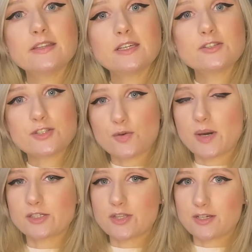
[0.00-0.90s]
Thank you so
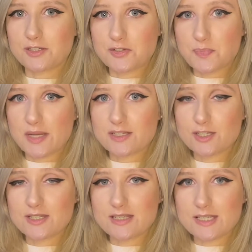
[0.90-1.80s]
much that you spent
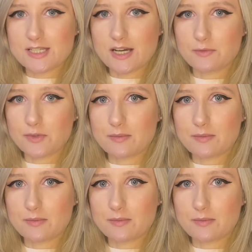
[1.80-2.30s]
this time with